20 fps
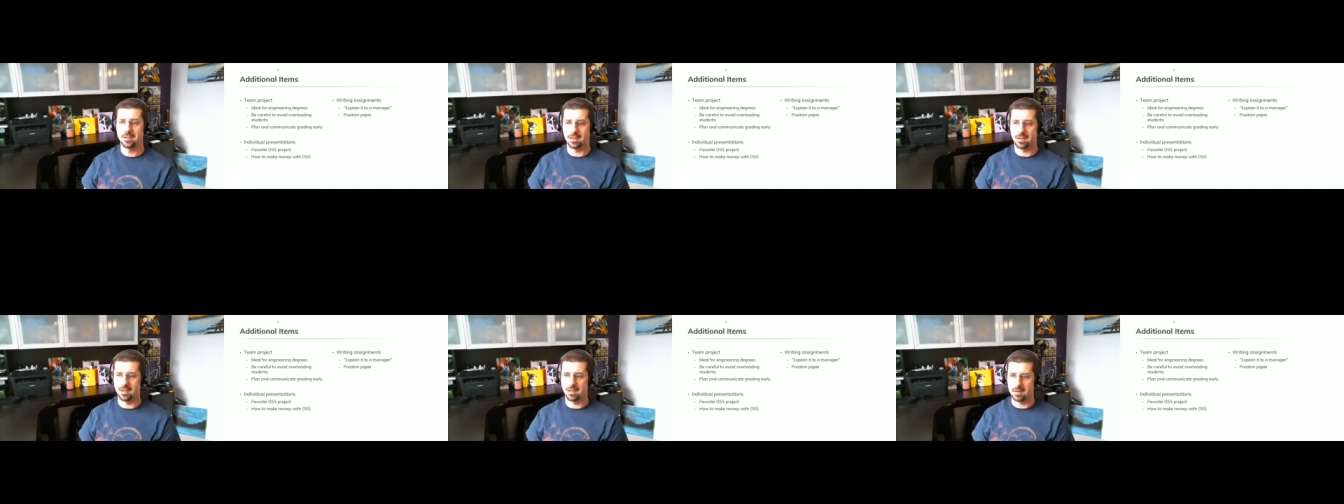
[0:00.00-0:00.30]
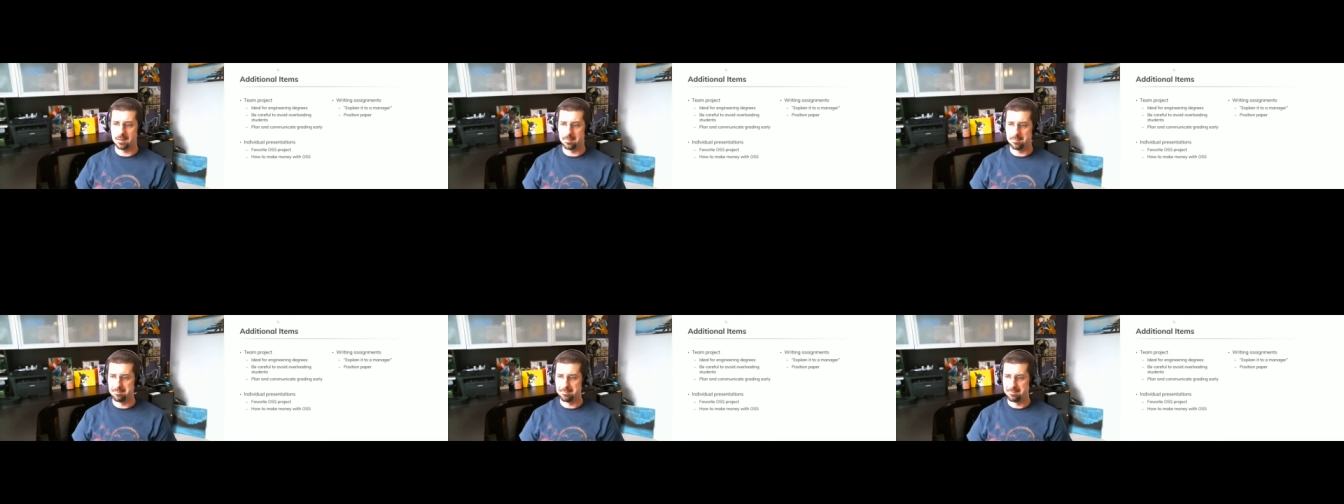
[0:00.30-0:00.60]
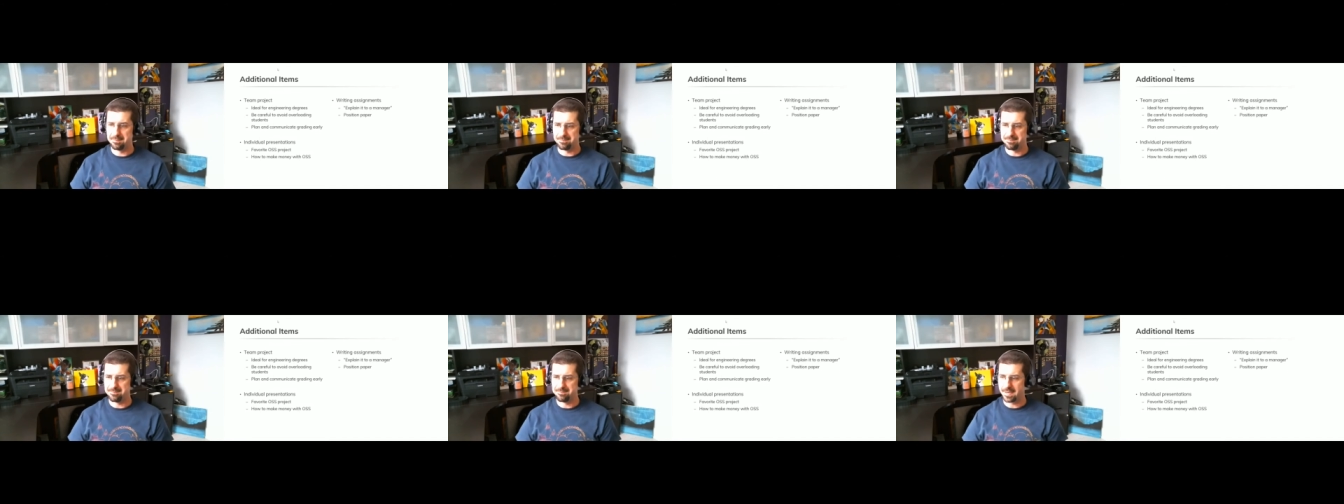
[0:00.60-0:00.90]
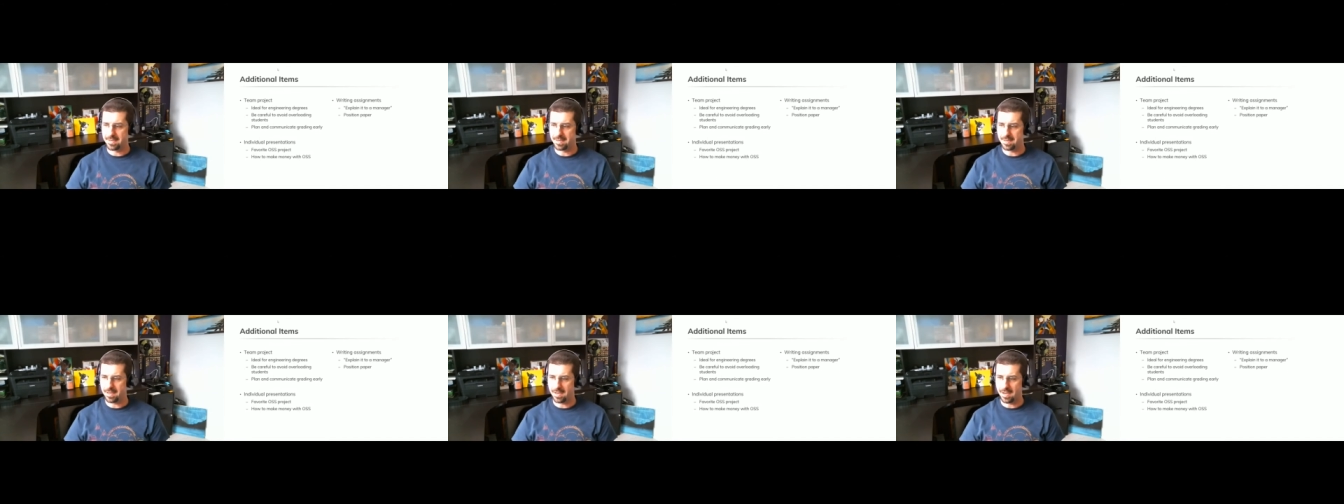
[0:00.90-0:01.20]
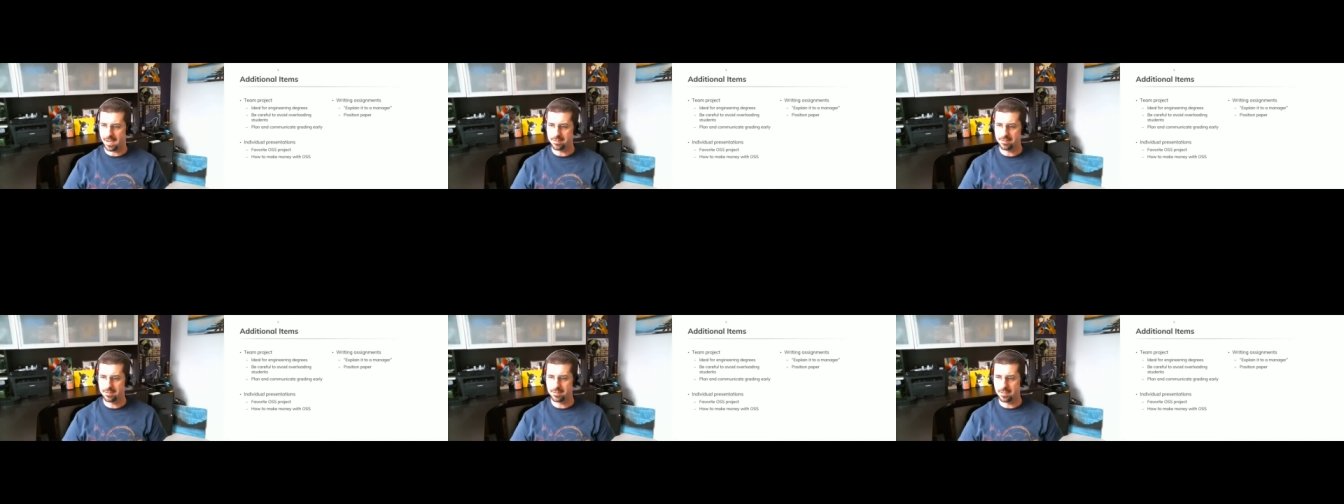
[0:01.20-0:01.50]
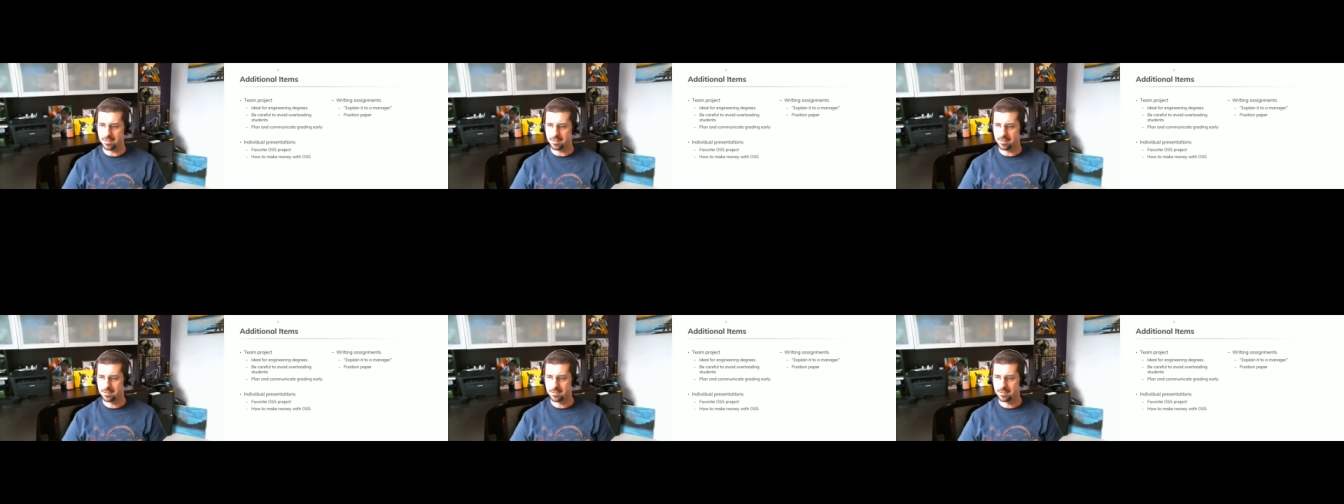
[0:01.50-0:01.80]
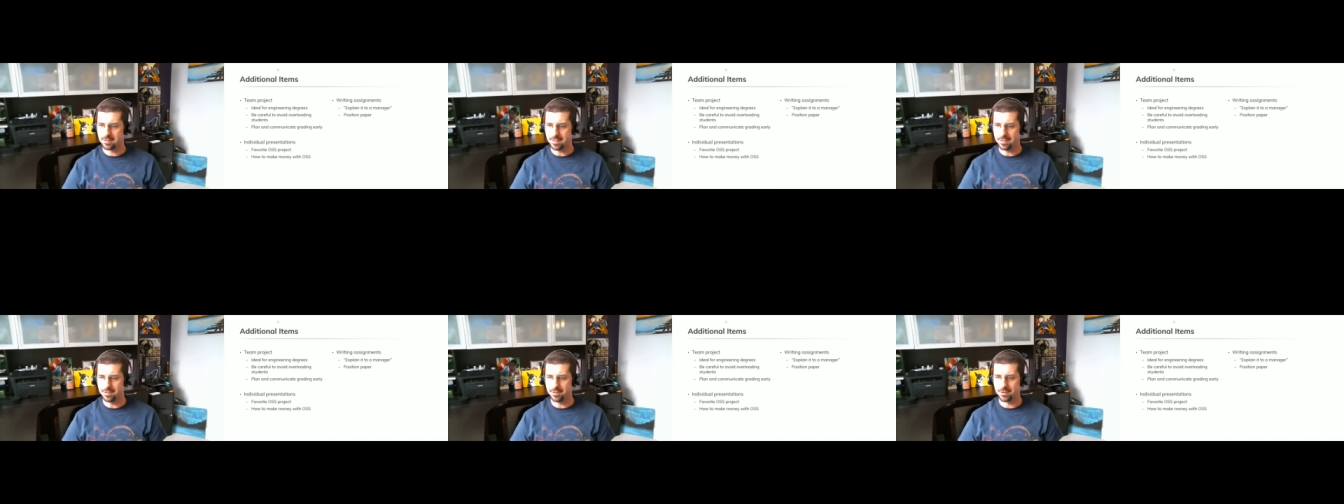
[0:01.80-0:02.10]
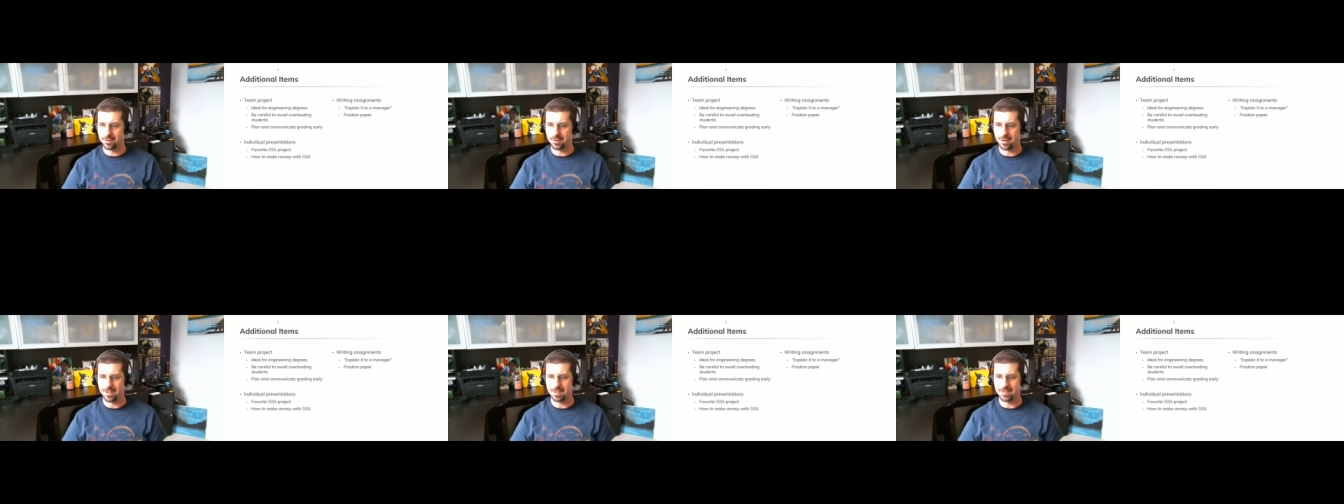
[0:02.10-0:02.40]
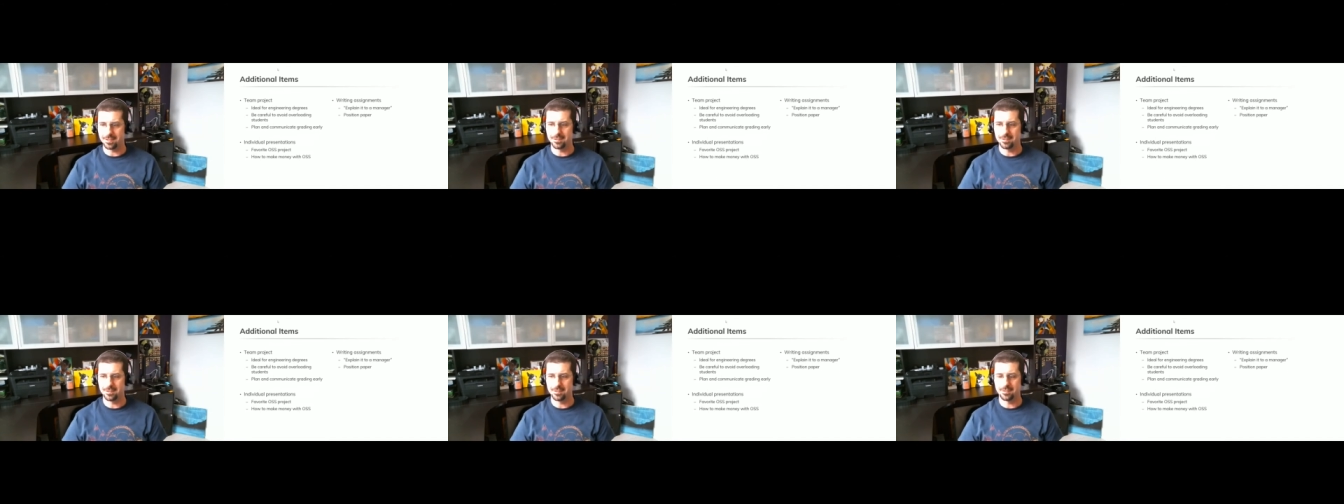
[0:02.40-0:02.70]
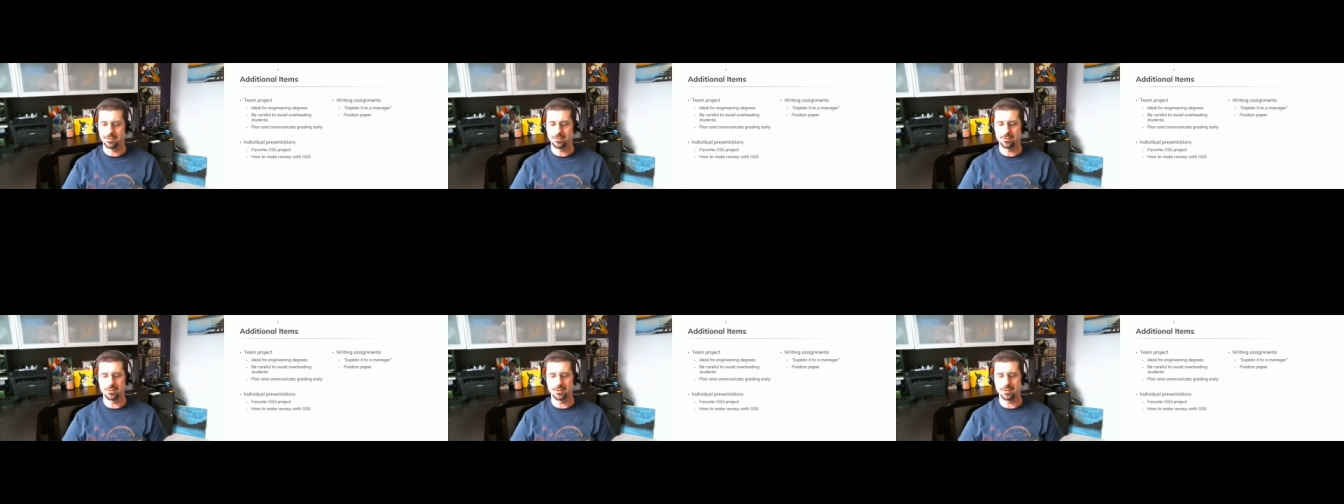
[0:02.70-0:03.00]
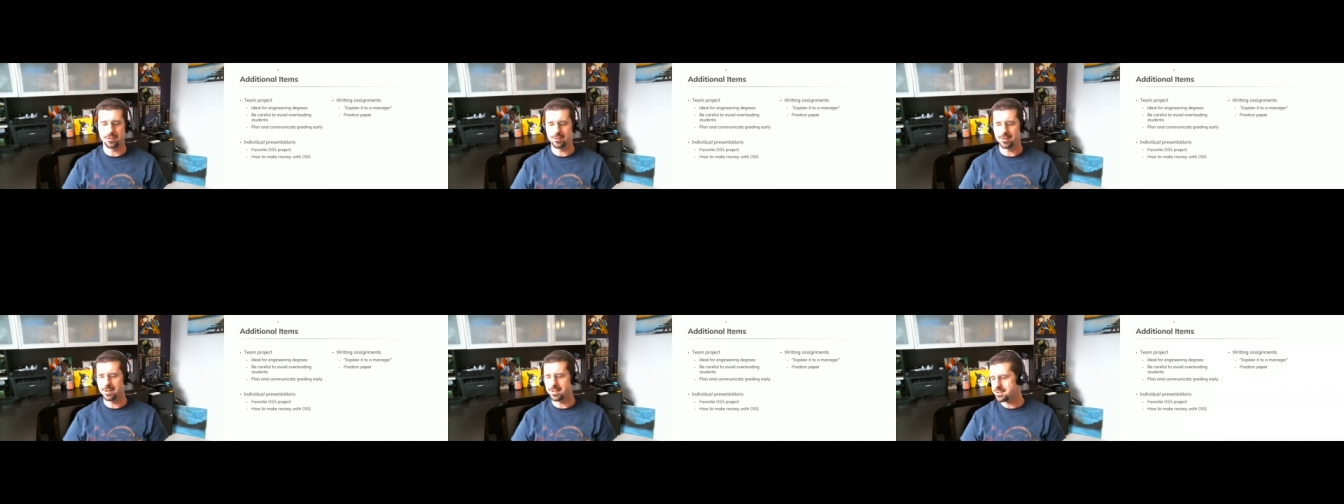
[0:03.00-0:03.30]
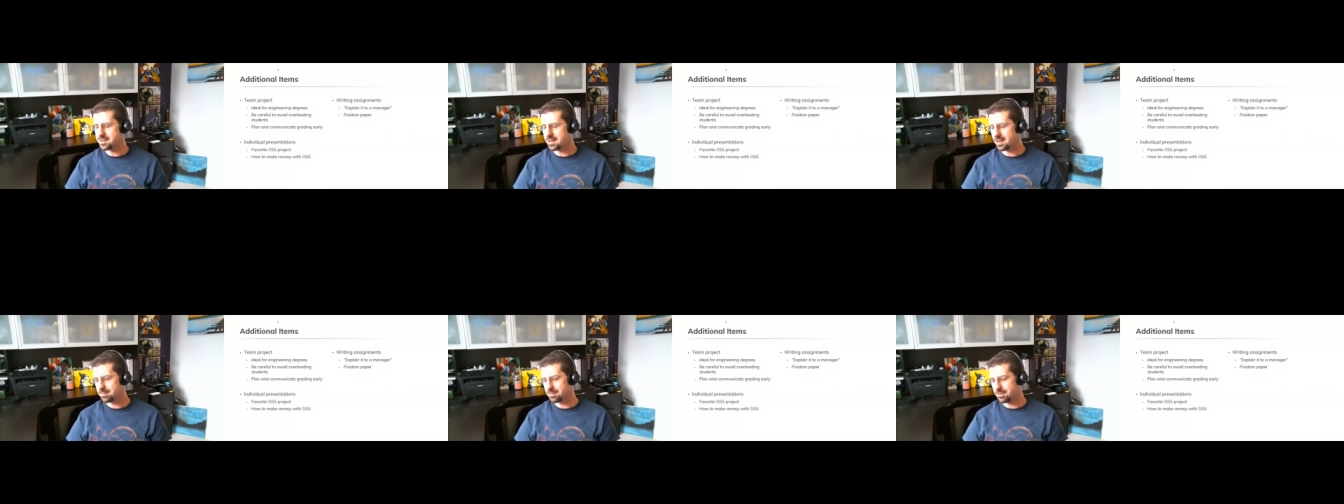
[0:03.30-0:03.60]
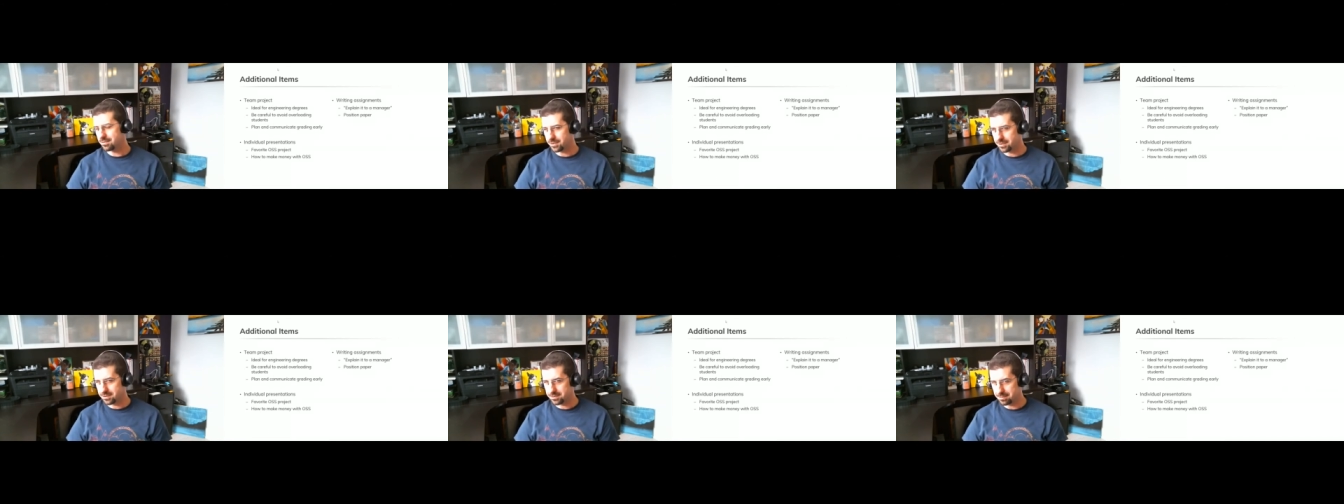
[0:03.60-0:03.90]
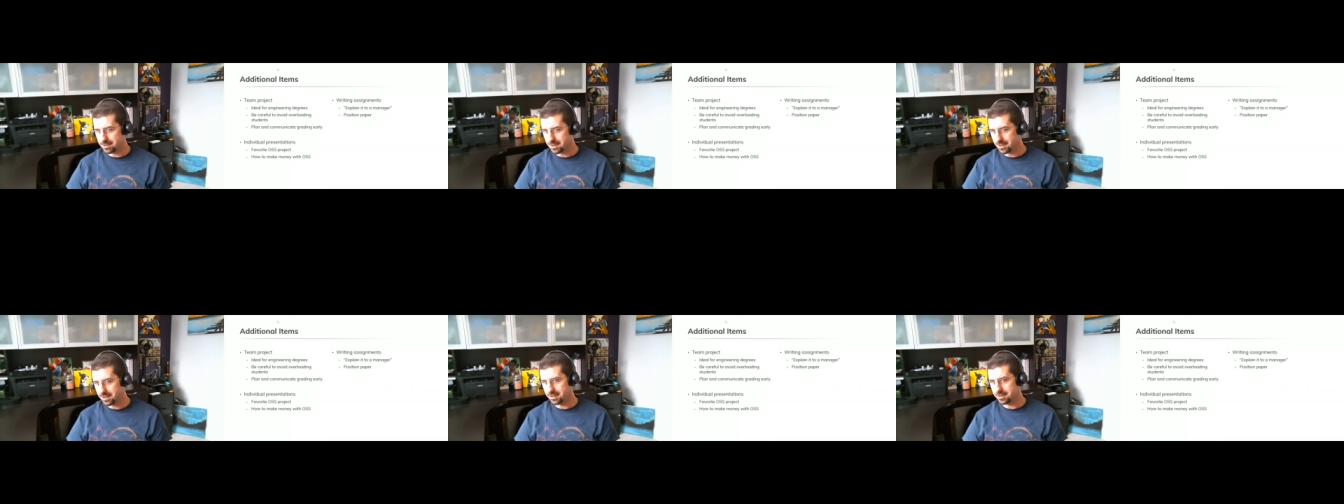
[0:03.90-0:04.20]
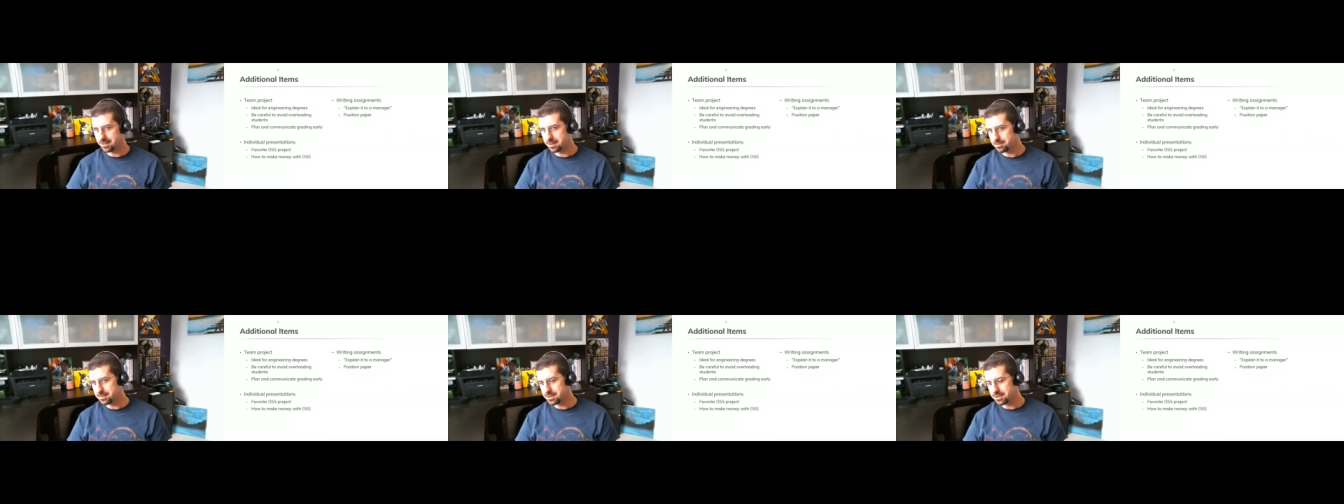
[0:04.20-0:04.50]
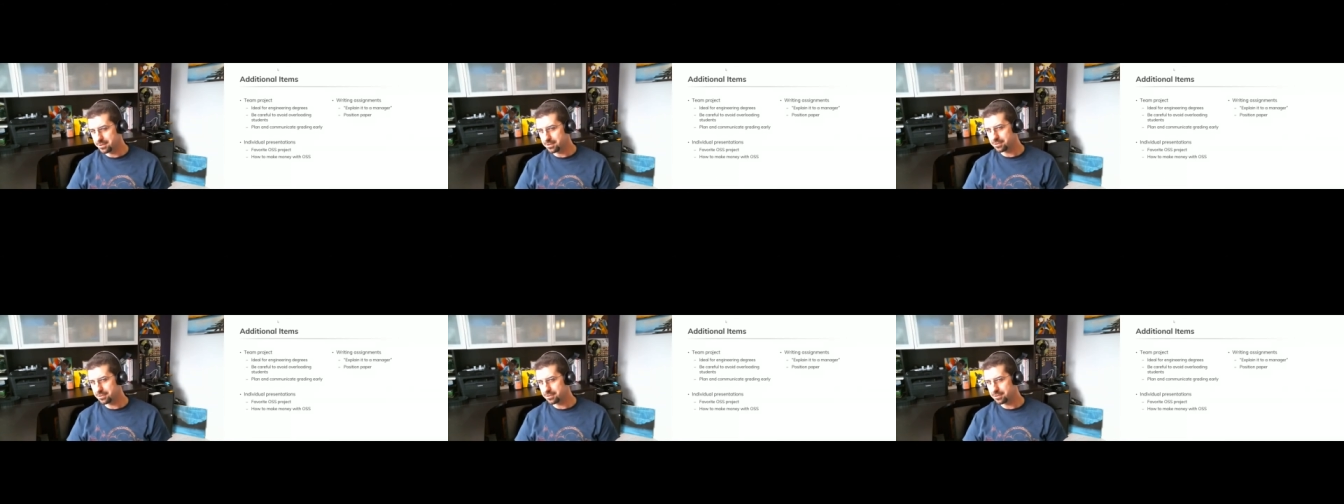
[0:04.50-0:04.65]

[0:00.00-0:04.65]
Um, I, I, think either I didn't do a great job of explaining them to the